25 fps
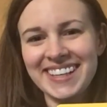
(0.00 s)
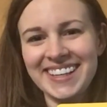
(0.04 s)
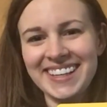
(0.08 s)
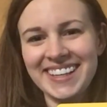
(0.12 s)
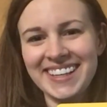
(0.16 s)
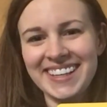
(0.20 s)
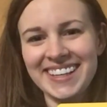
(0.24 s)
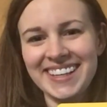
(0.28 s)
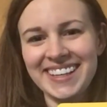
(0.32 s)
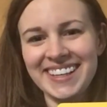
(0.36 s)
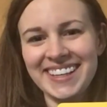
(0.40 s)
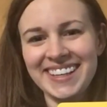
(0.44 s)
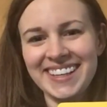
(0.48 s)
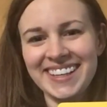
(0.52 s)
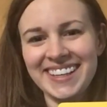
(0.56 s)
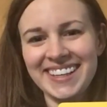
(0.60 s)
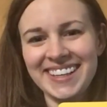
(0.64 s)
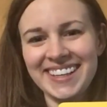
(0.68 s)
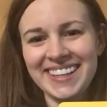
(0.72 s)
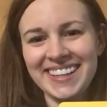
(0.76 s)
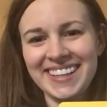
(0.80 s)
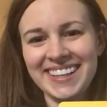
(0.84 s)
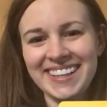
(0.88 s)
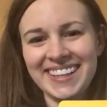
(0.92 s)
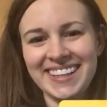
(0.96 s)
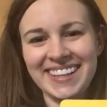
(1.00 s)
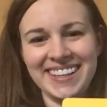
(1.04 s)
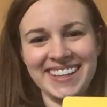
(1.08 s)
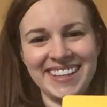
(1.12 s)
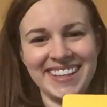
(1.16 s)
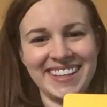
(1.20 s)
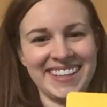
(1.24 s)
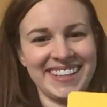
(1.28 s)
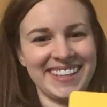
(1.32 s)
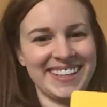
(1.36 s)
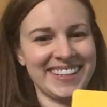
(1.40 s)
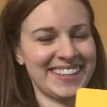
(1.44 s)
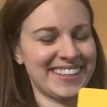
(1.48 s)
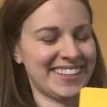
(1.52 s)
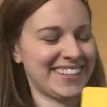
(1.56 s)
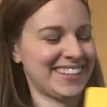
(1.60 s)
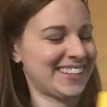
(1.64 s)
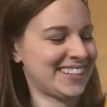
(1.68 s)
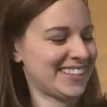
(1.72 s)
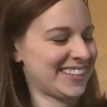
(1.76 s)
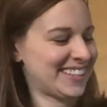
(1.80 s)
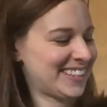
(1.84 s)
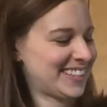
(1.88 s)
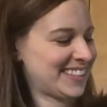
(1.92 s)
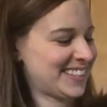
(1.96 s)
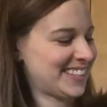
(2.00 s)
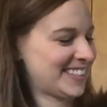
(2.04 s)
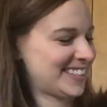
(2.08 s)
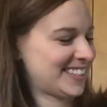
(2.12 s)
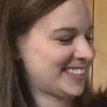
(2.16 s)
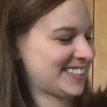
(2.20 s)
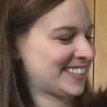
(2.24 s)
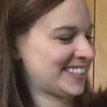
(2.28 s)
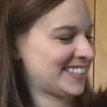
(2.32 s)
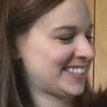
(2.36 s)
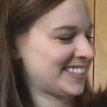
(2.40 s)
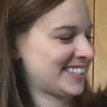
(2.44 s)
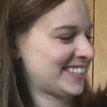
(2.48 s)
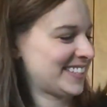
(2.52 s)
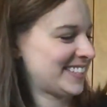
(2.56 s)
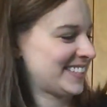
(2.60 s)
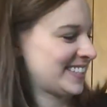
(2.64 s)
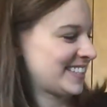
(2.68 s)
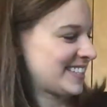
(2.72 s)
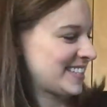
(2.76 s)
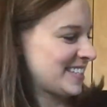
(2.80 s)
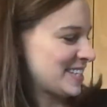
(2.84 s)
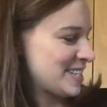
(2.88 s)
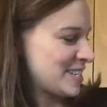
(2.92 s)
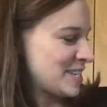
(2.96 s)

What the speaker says: (no one is talking)